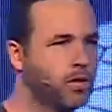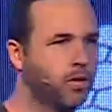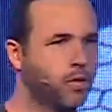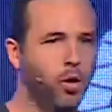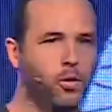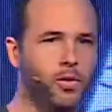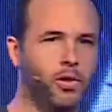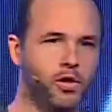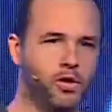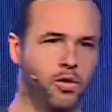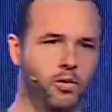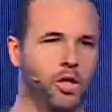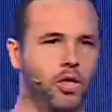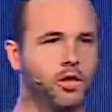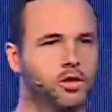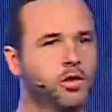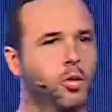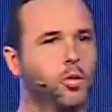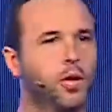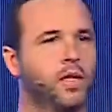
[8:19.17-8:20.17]
What we do
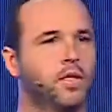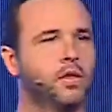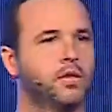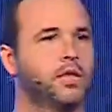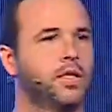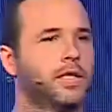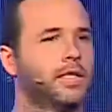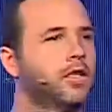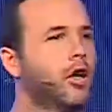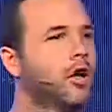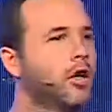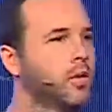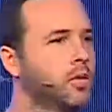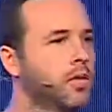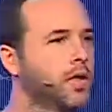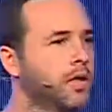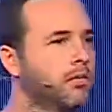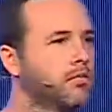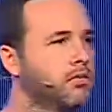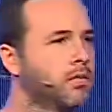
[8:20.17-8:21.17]
also well is
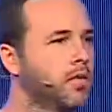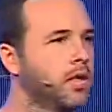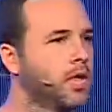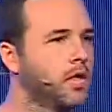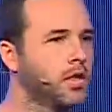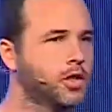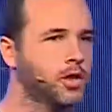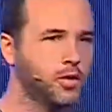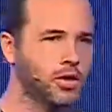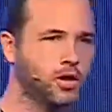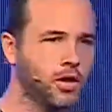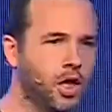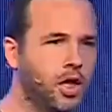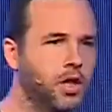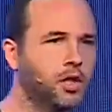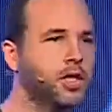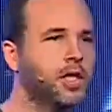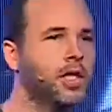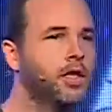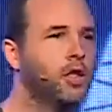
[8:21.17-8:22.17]
hardware. So it's
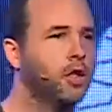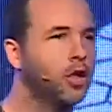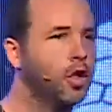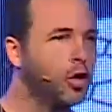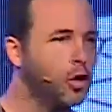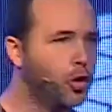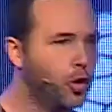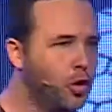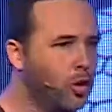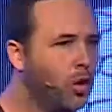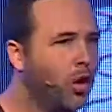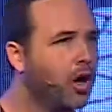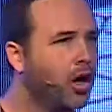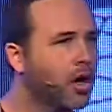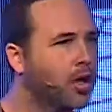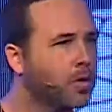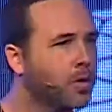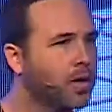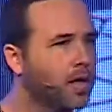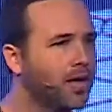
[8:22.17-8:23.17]
launching new
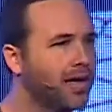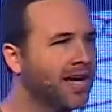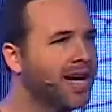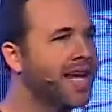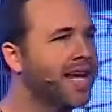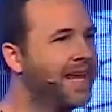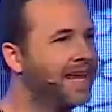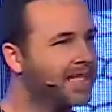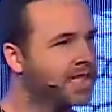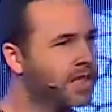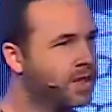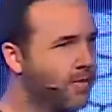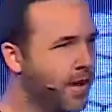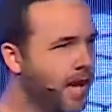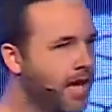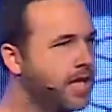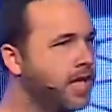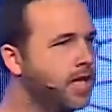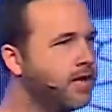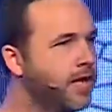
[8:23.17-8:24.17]
hardware,
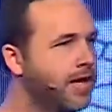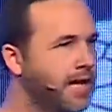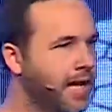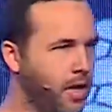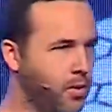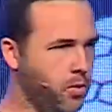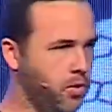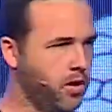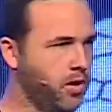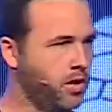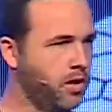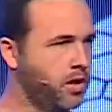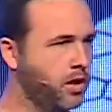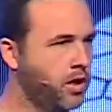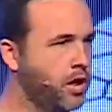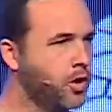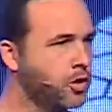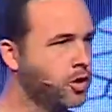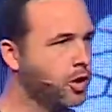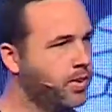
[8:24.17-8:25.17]
expanding the network,
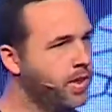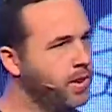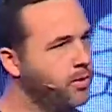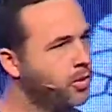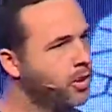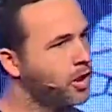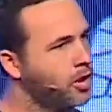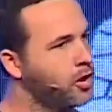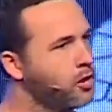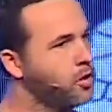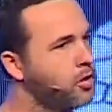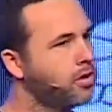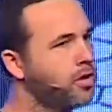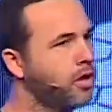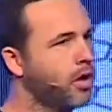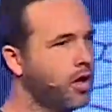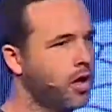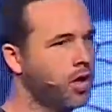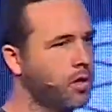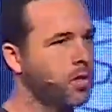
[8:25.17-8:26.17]
so people can use
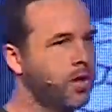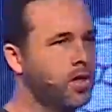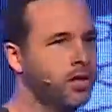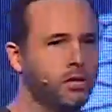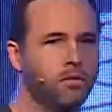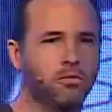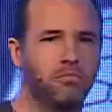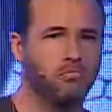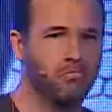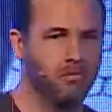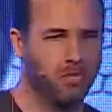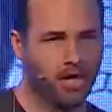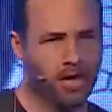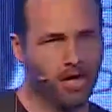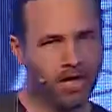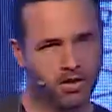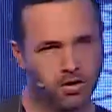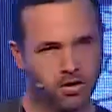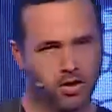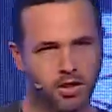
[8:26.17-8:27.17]
the hardware
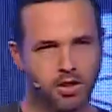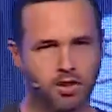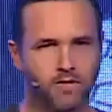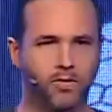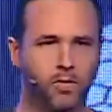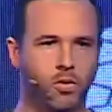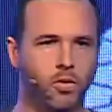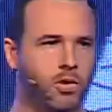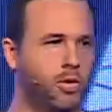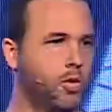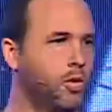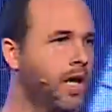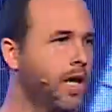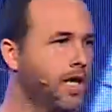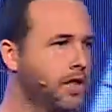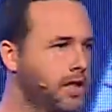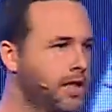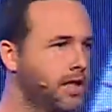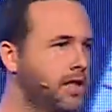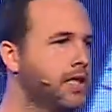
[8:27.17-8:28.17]
not just for
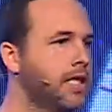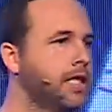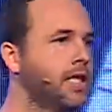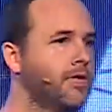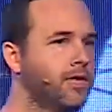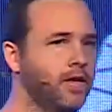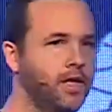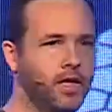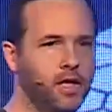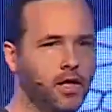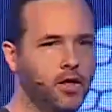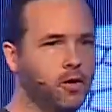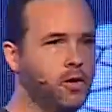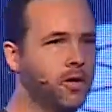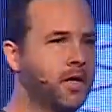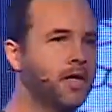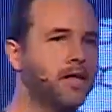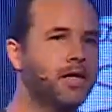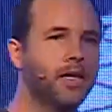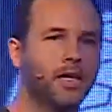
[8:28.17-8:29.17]
watching TV or
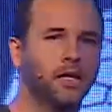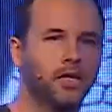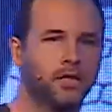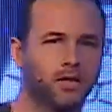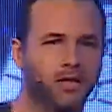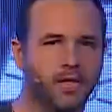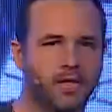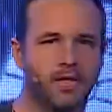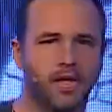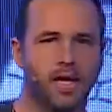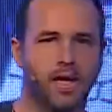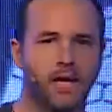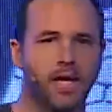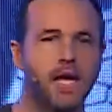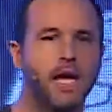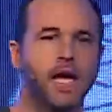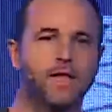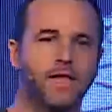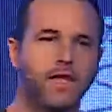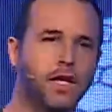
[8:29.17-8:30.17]
anything else like that.
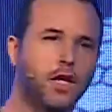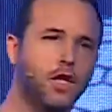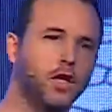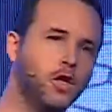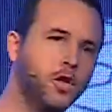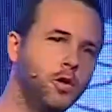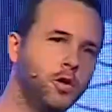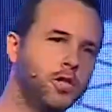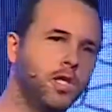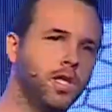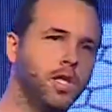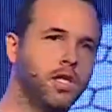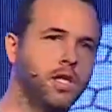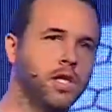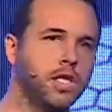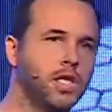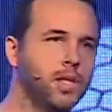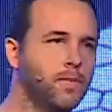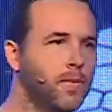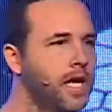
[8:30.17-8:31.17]
They can use
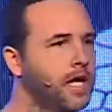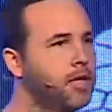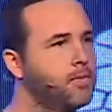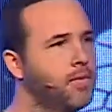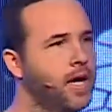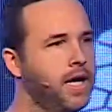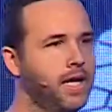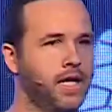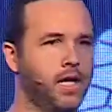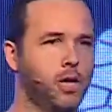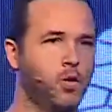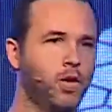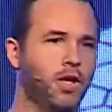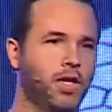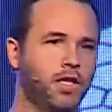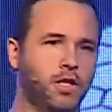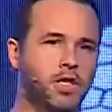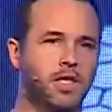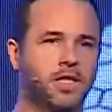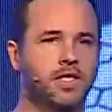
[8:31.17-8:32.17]
it to make money when
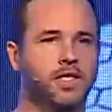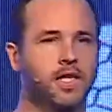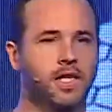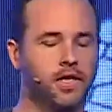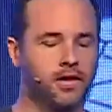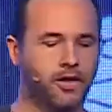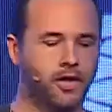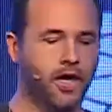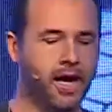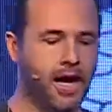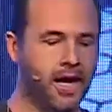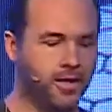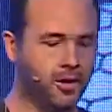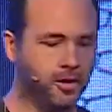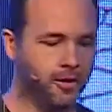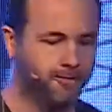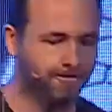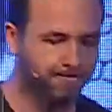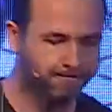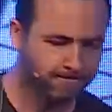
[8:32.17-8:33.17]
it's just sitting there
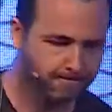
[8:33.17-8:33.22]
idle.